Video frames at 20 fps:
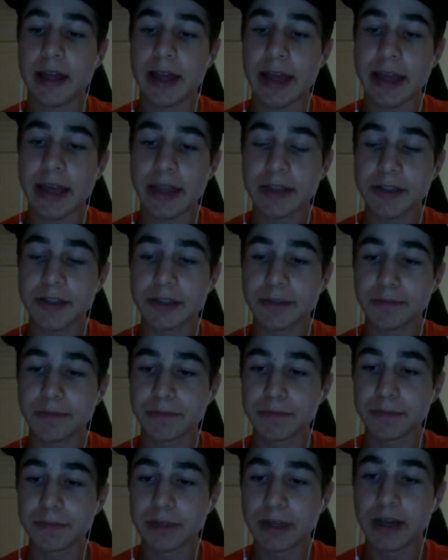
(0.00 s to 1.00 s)
Angus,
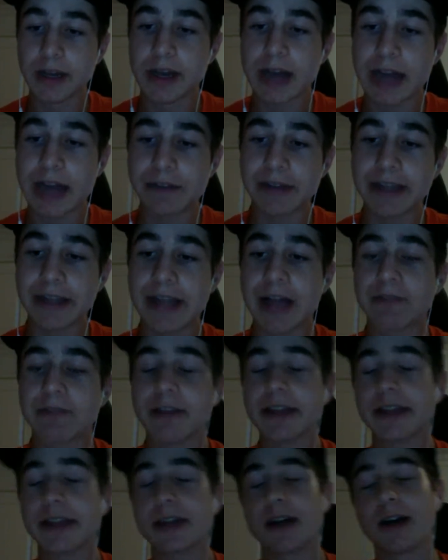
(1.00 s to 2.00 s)
I like
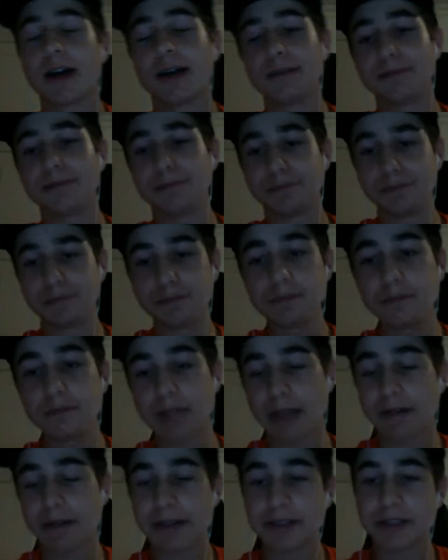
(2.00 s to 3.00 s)

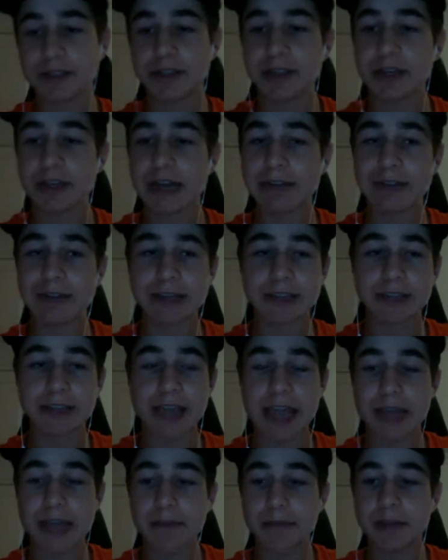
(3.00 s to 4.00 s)
Zadina. I like his
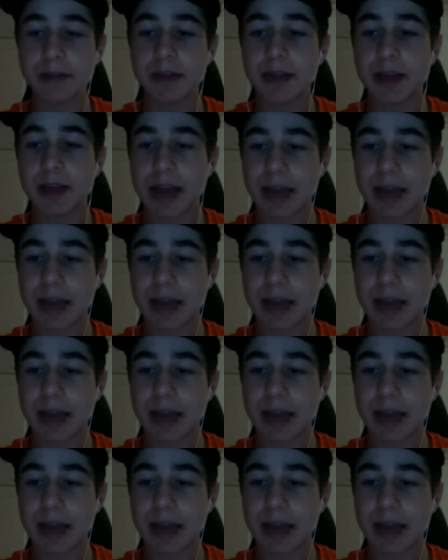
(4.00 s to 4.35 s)
game.